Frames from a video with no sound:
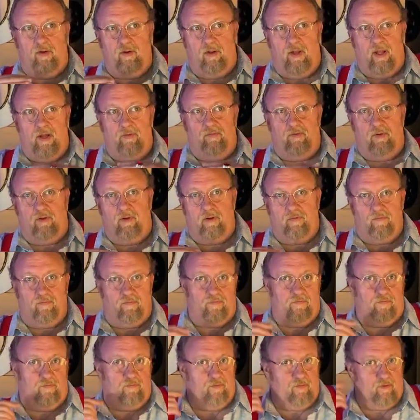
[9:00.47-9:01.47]
level
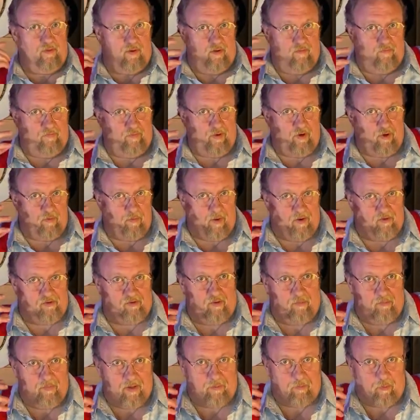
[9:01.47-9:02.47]
of, of ear
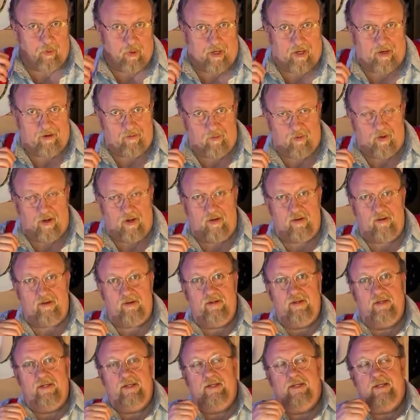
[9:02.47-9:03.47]
muscle memory, right?
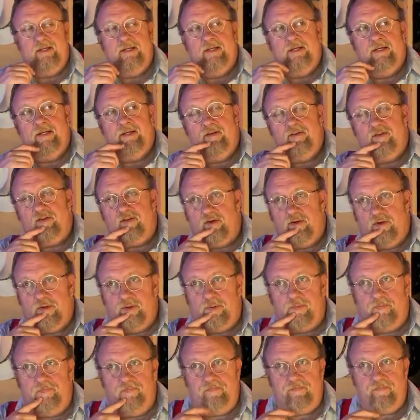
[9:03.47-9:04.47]

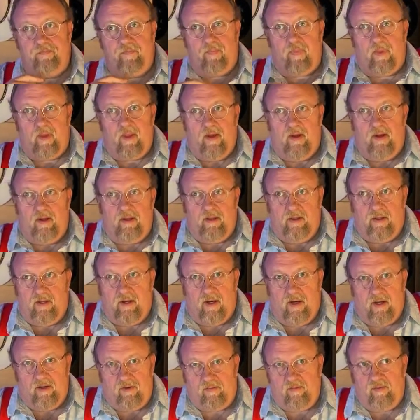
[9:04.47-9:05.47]
So
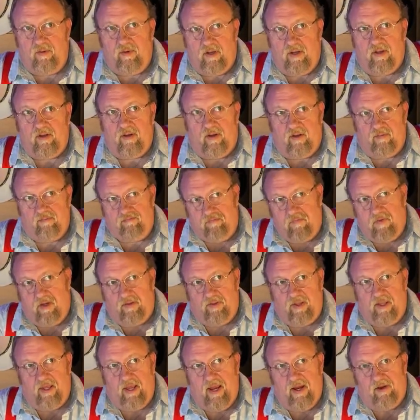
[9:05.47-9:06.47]
I, uh,
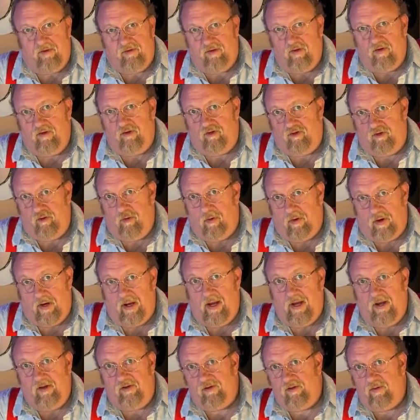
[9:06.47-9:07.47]
the answer, the short
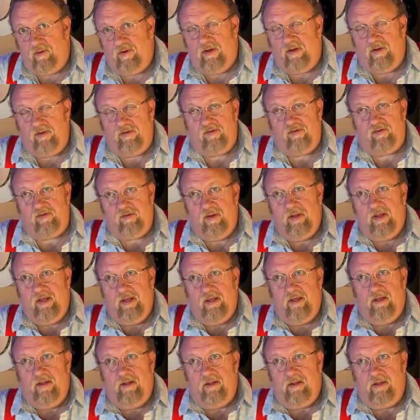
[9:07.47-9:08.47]
answer is
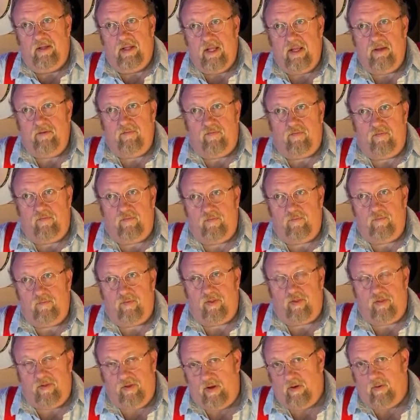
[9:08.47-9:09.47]
leave
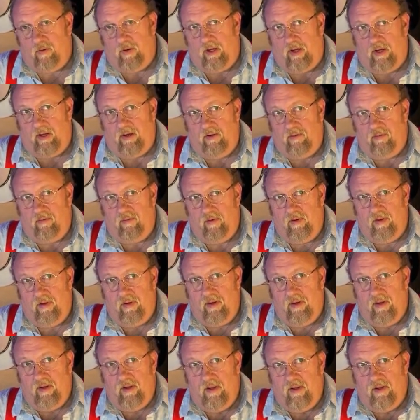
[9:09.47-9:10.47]
theory
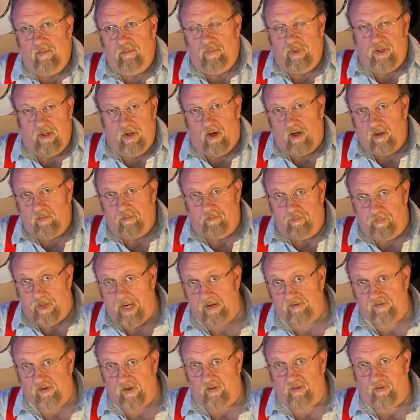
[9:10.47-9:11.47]
beyond
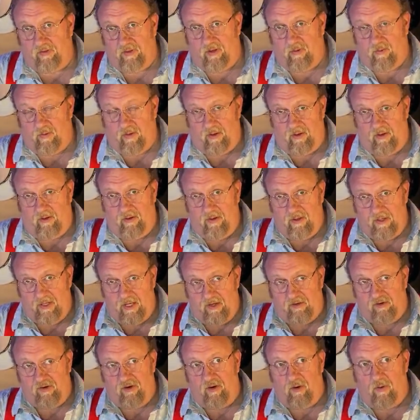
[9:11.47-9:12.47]
basic theory. You
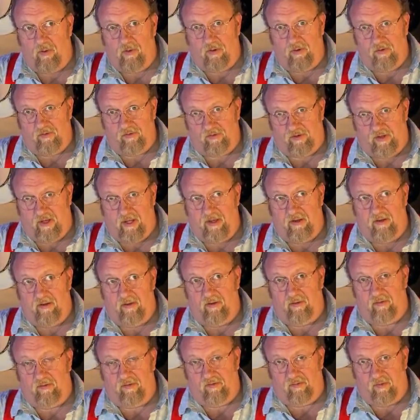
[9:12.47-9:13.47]
need to know your
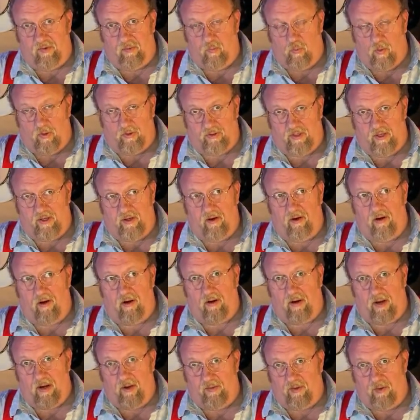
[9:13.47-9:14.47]
scales and what they are
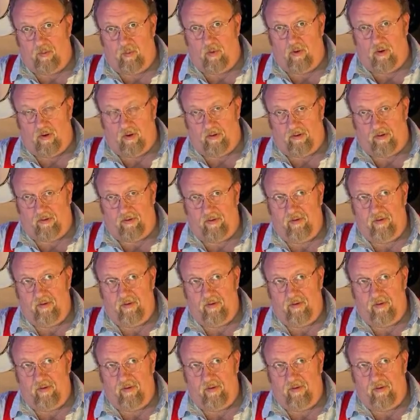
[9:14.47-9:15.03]
and how they work.